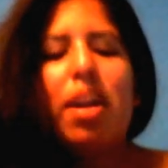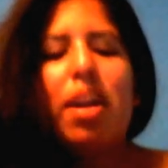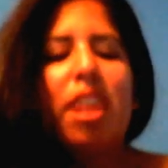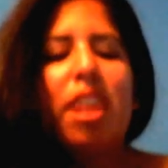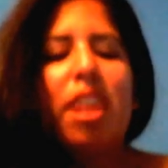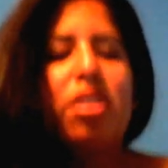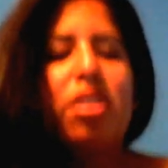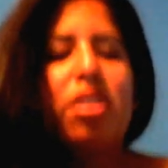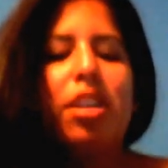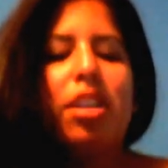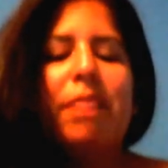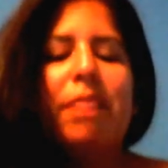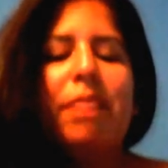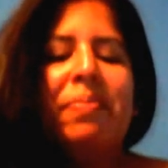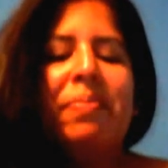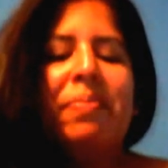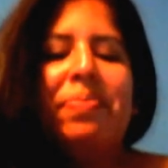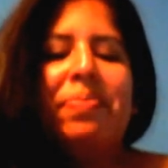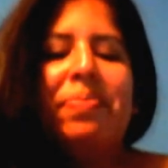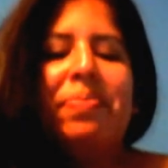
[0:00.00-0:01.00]
But
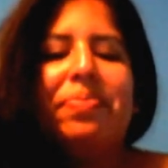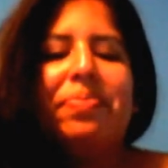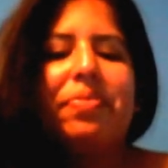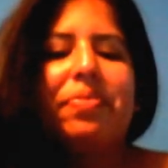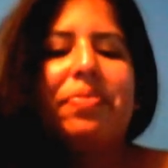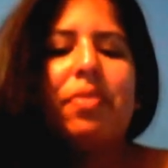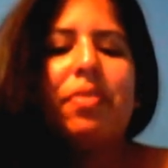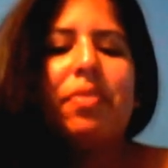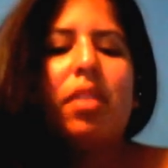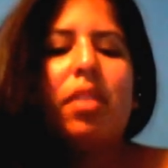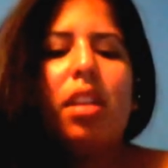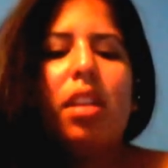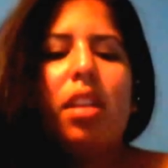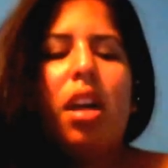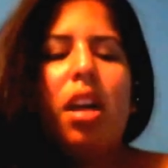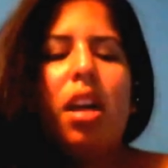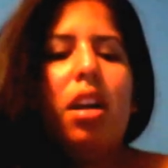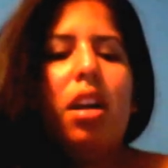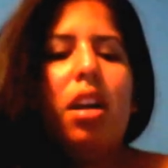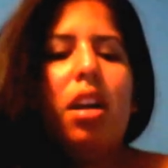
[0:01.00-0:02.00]
actually,
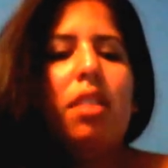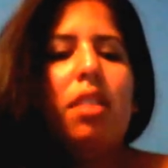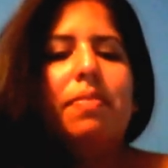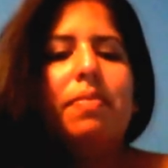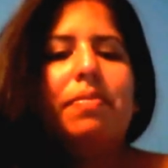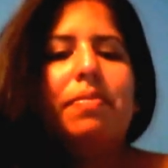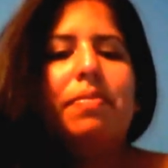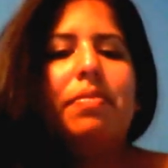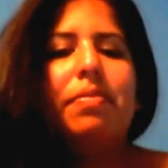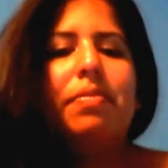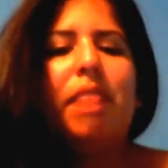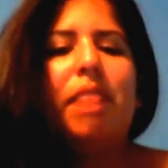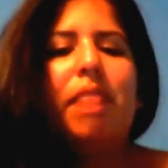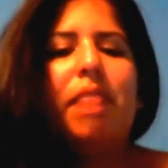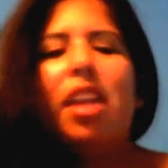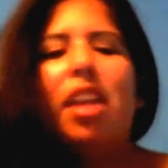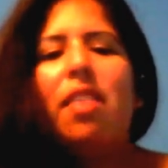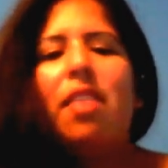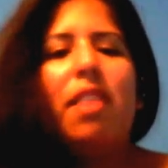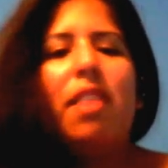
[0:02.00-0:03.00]
I
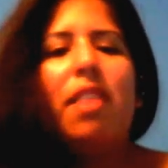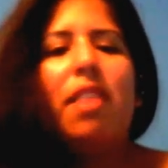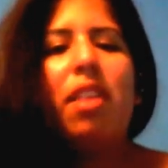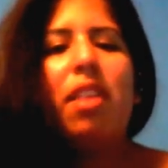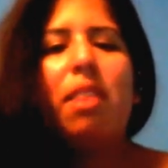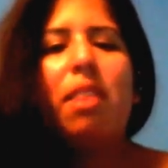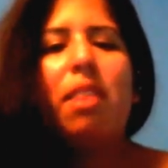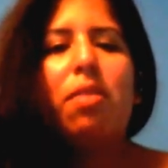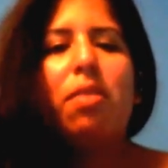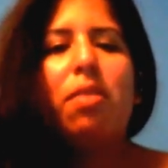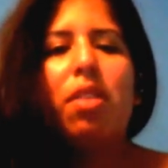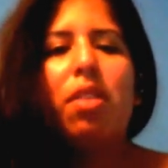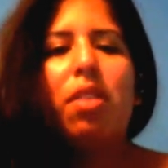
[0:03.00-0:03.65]
never ever had